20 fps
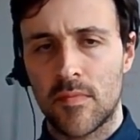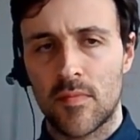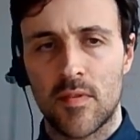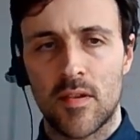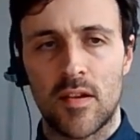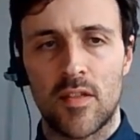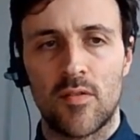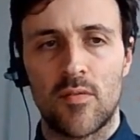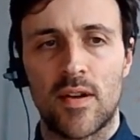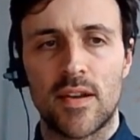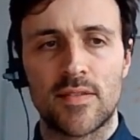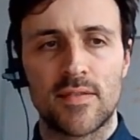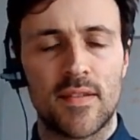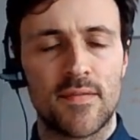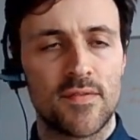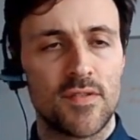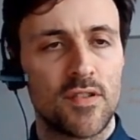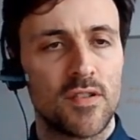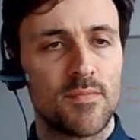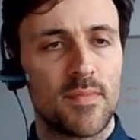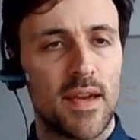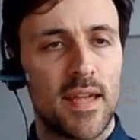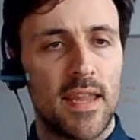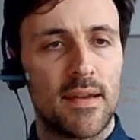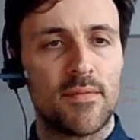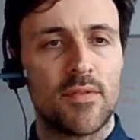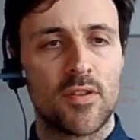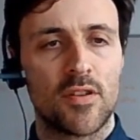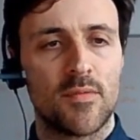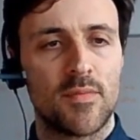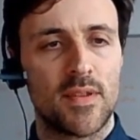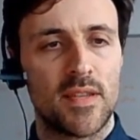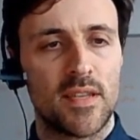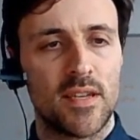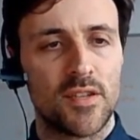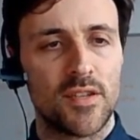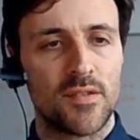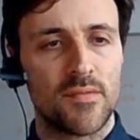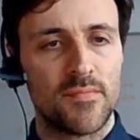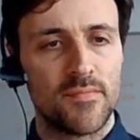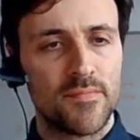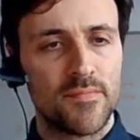Otherwise I have to go to MATLAB documentation.